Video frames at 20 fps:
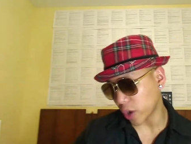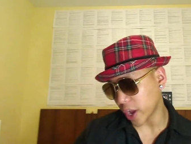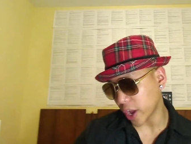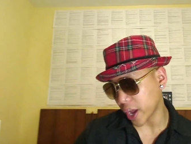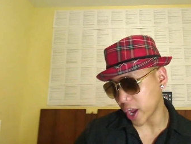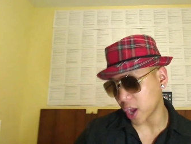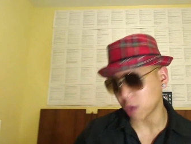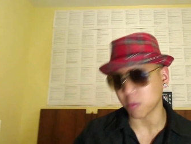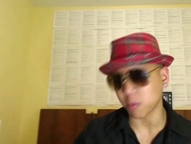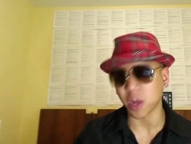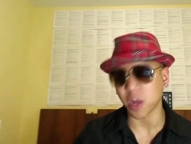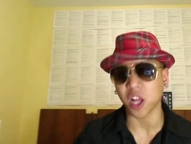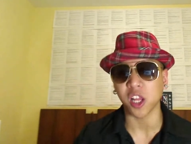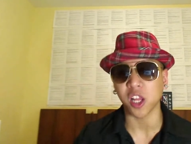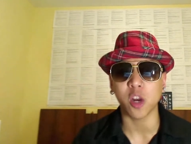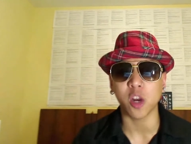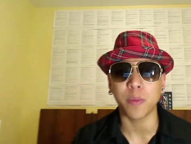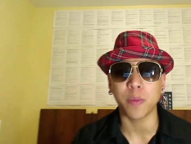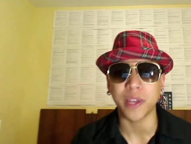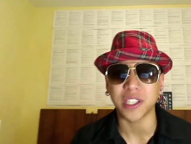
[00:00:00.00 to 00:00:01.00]
am a
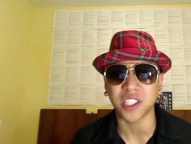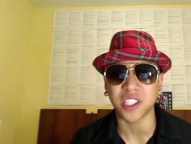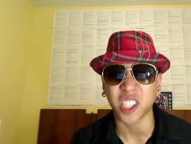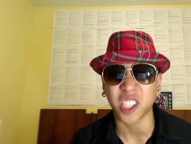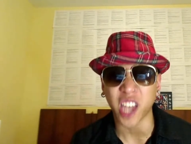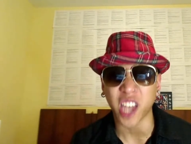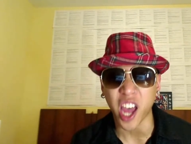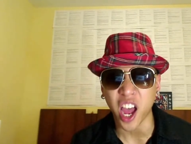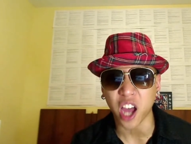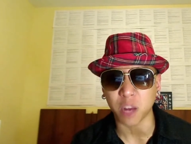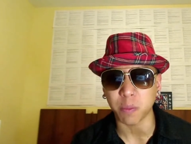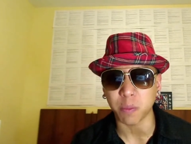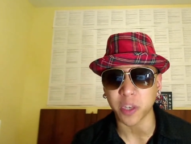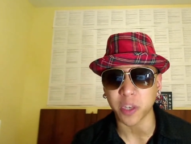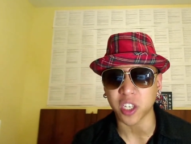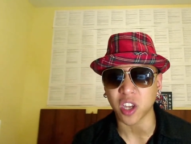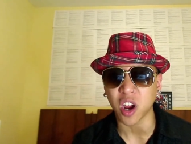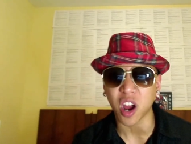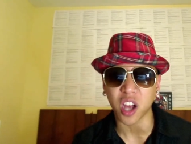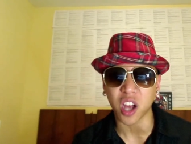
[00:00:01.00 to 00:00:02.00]
little bit sad
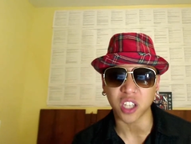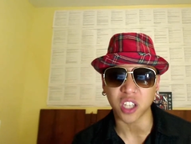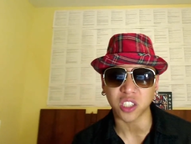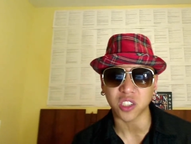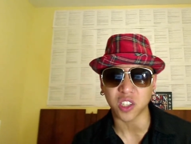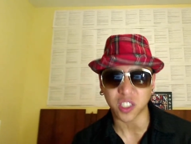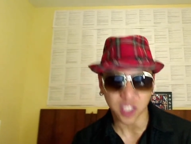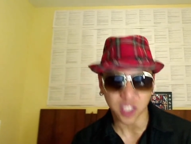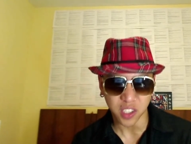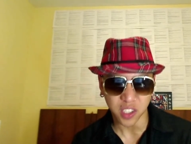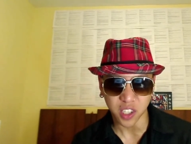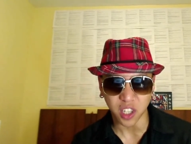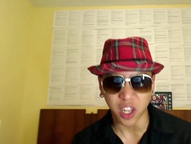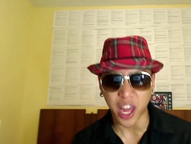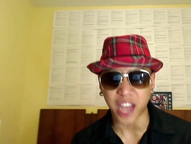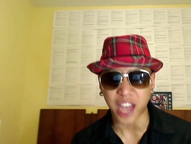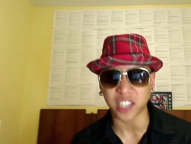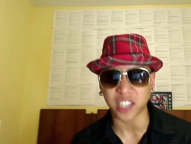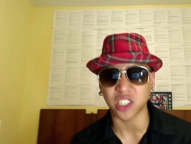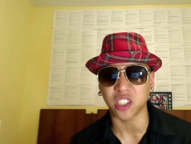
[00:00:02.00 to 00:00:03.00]
because this is the
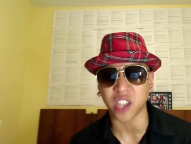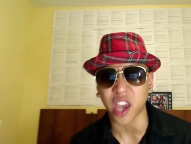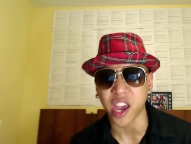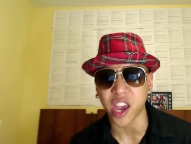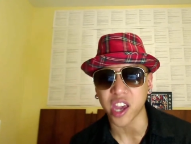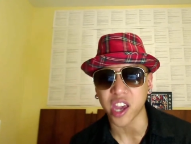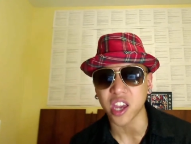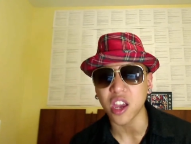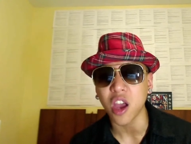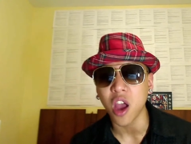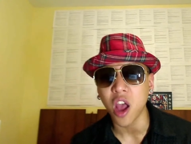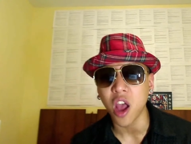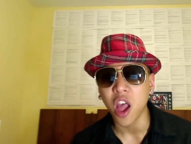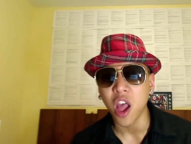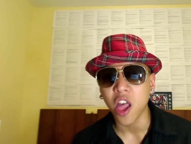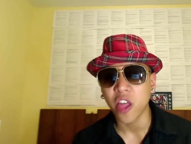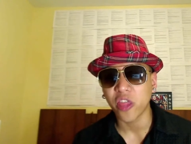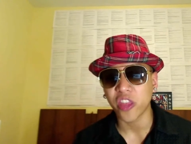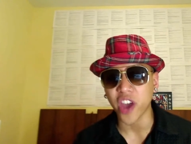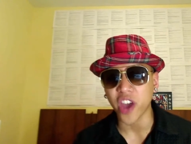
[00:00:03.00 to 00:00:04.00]
last day
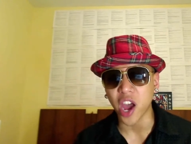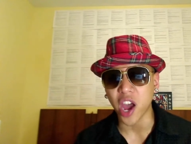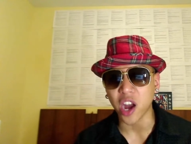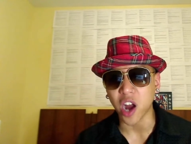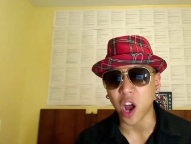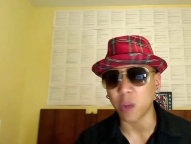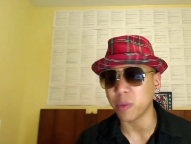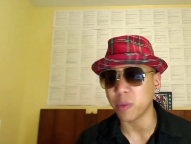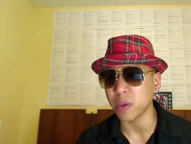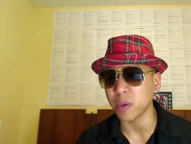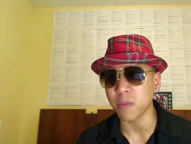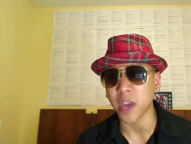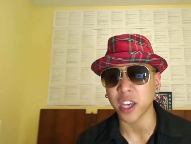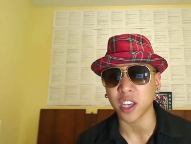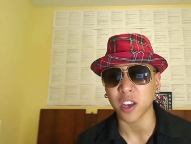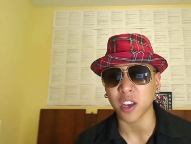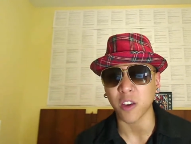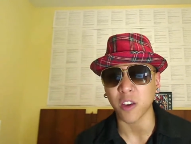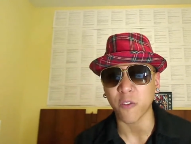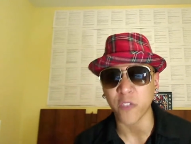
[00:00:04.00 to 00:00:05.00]
that I'll be
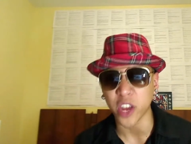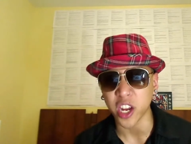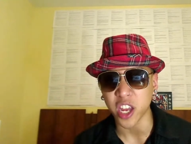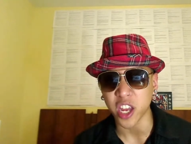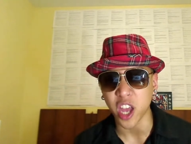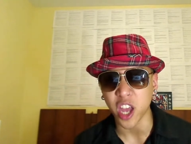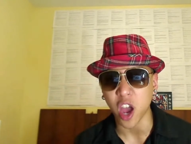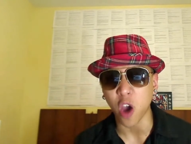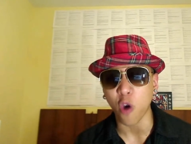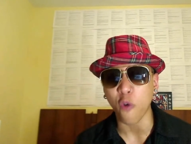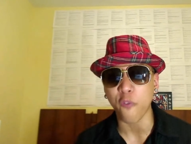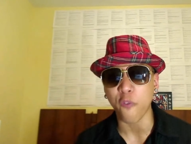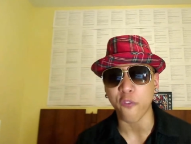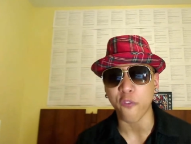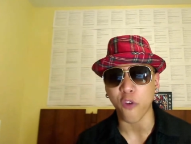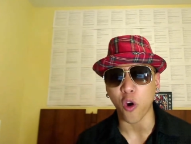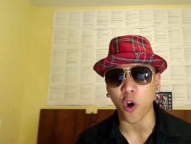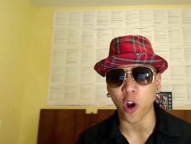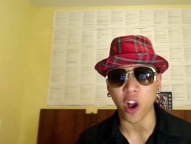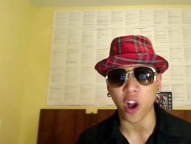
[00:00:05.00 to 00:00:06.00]
making a video
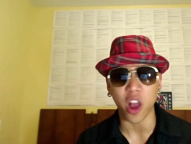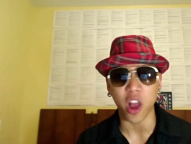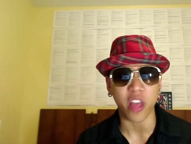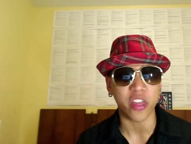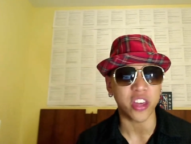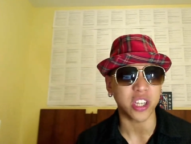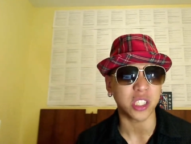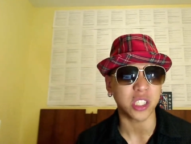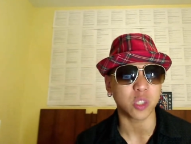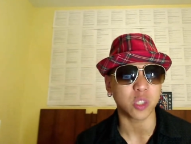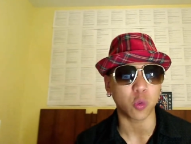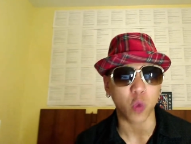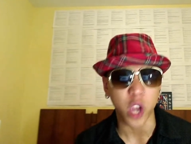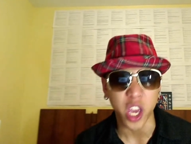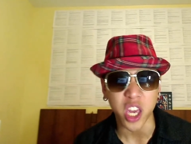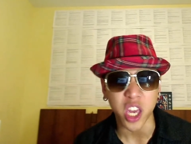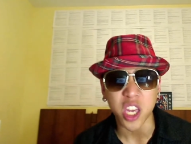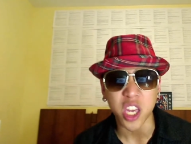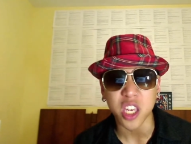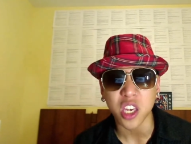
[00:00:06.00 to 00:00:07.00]
for this
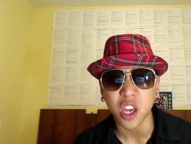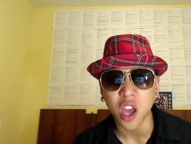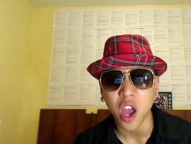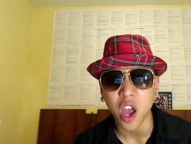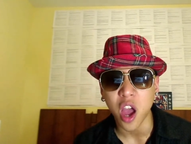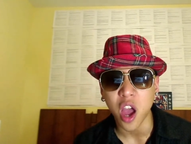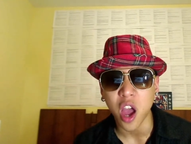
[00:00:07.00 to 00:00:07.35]
week,